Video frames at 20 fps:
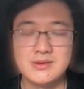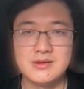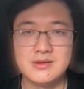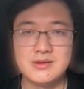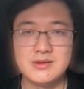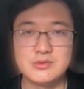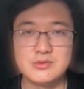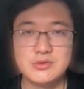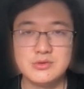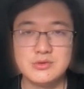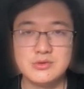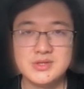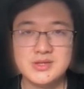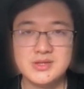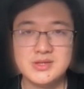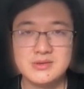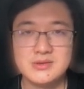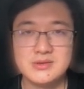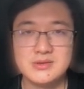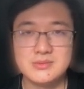A good
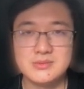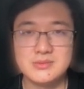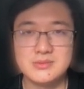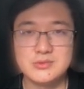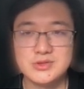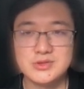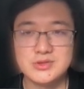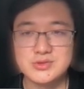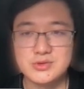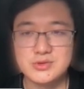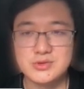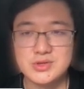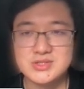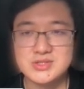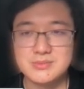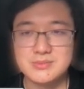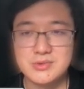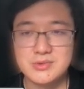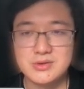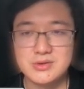
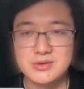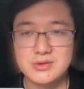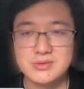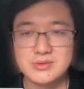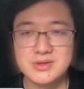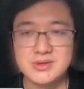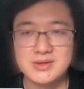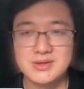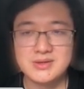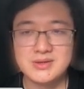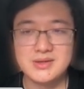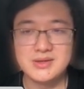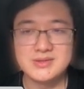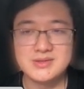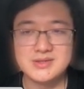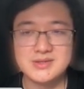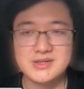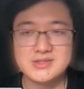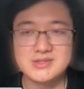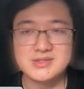restoration model is
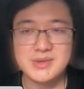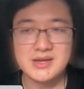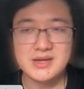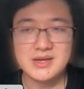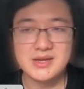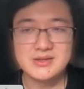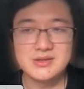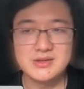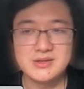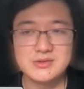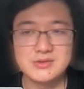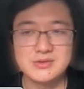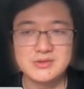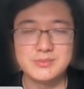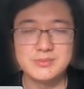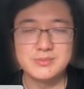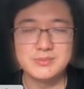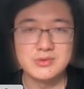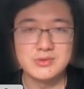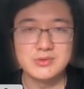expected to
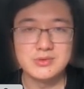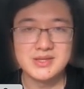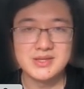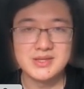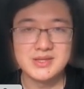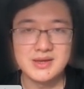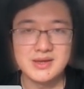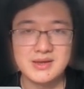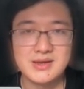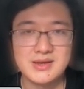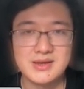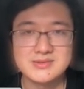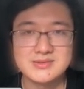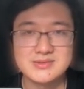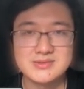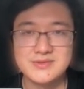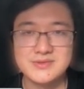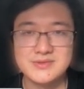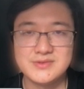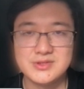both enhance
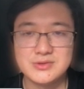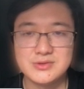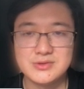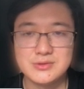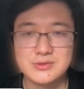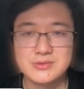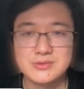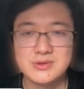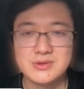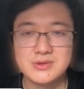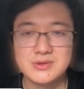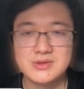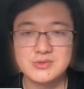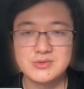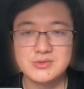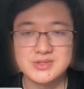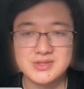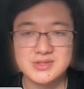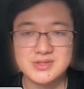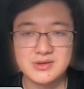visual
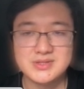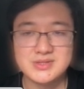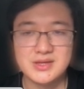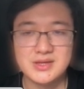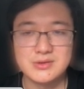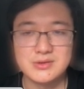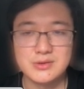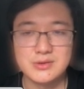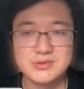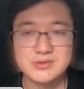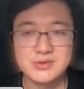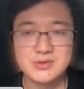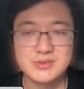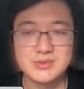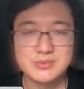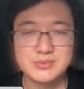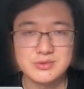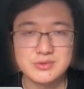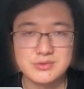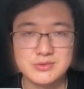results and also
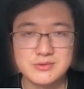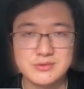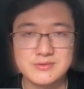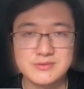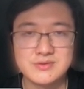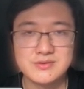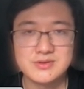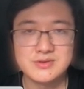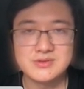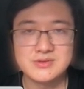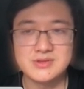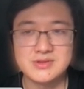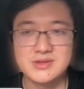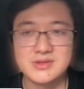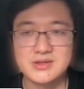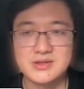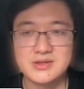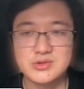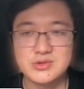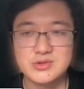improve the
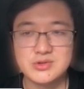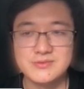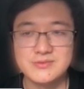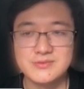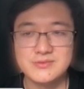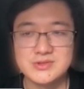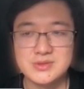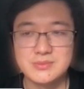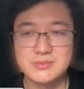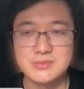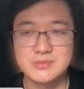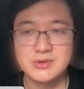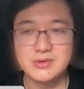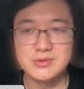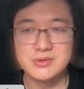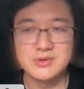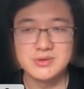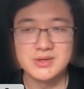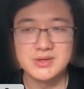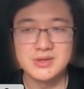downstream vision
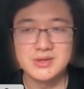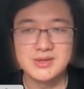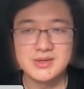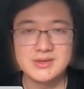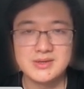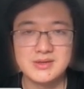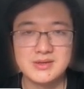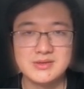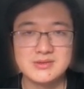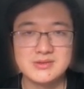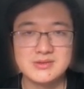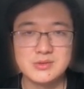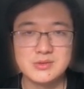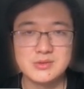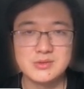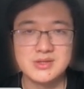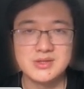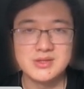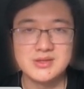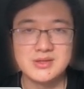model in
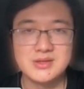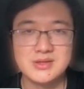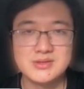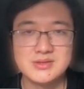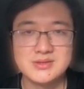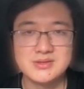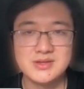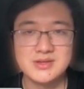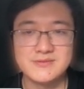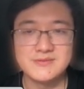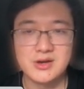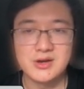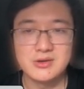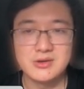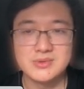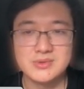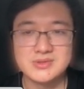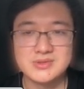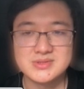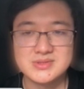degraded
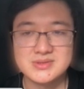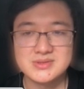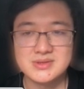environment.